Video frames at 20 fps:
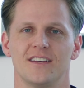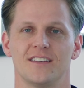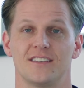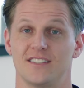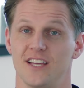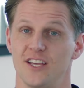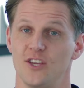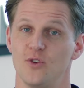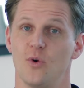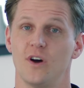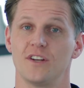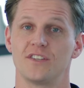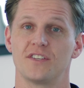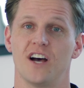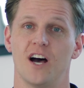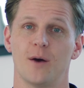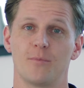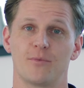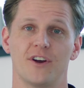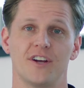Say you want
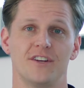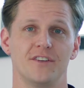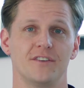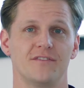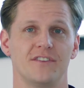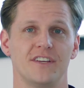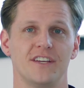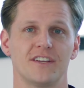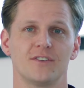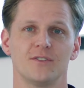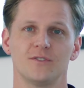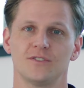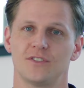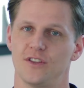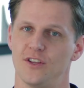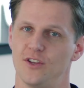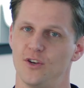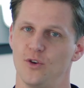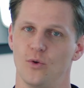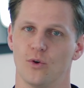to upgrade your vehicle to
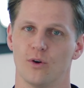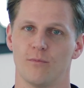the newer